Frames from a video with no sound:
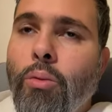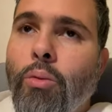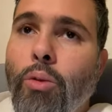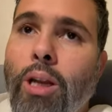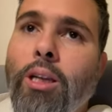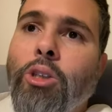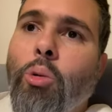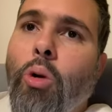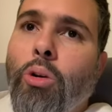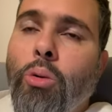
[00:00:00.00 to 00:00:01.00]
really is the
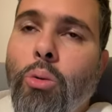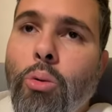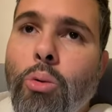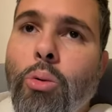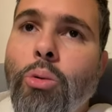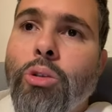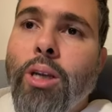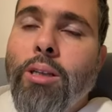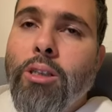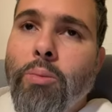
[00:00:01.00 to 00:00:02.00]
one who's
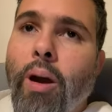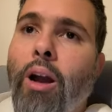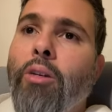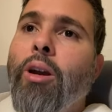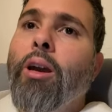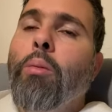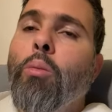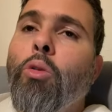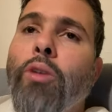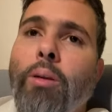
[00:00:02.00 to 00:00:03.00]
inspiring and
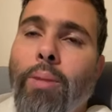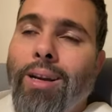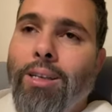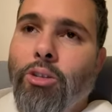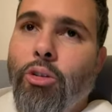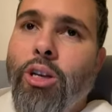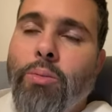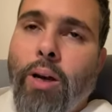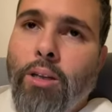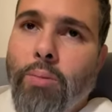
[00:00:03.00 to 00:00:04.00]
moving by his grace,
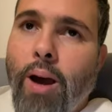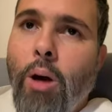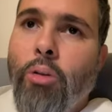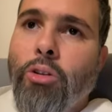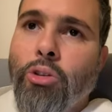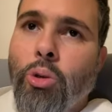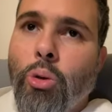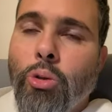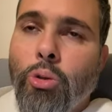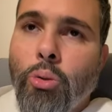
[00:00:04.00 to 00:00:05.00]
by his power, the
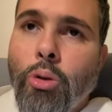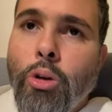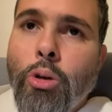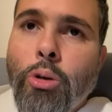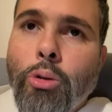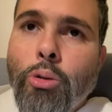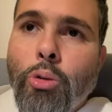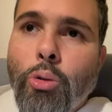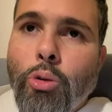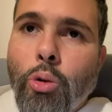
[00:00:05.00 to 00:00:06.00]
soul to
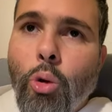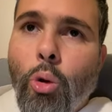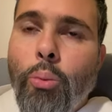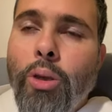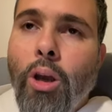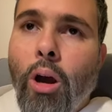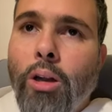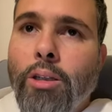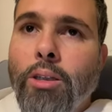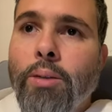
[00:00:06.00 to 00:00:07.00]
go
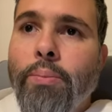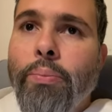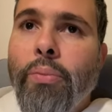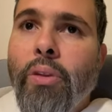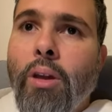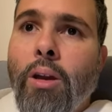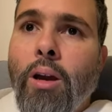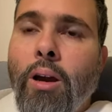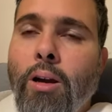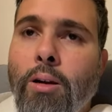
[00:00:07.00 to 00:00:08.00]
beyond
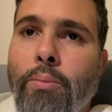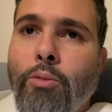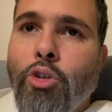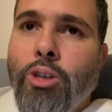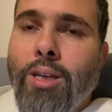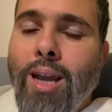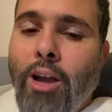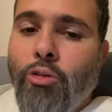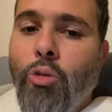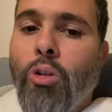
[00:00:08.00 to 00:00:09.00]
just a
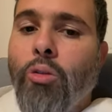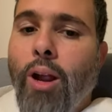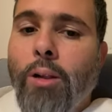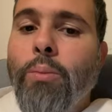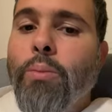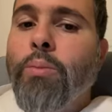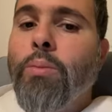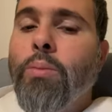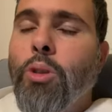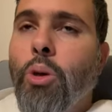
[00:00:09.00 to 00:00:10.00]
natural realm,
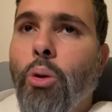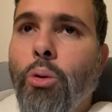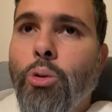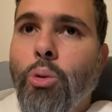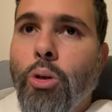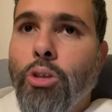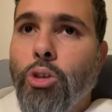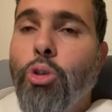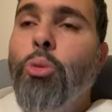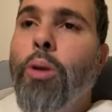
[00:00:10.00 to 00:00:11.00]
so towards the
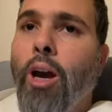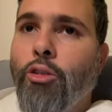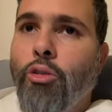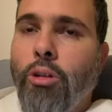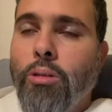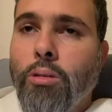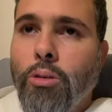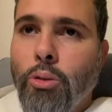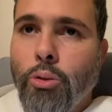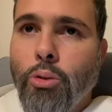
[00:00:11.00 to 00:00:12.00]
supernatural,
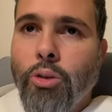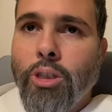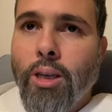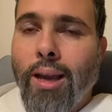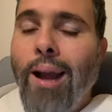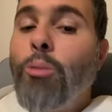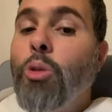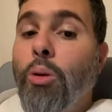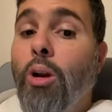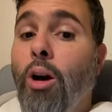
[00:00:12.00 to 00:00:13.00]
to this
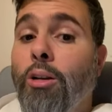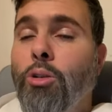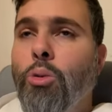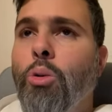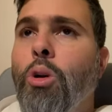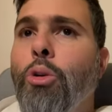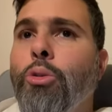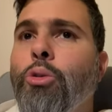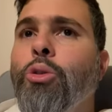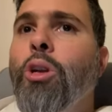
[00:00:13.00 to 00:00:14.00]
encounter with God, to
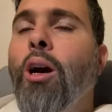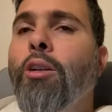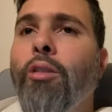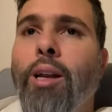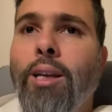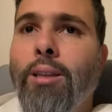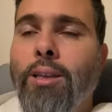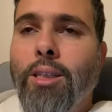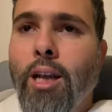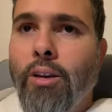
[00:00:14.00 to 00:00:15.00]
start already in
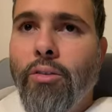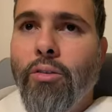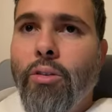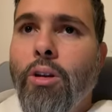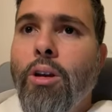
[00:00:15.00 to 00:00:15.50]
this life